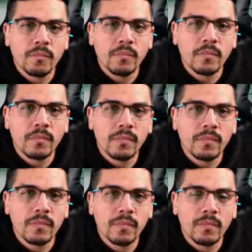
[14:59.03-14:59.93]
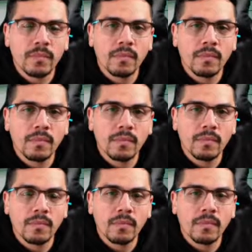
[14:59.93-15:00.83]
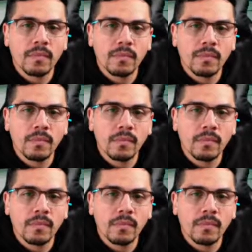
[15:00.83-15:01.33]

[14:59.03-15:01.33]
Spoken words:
(silent)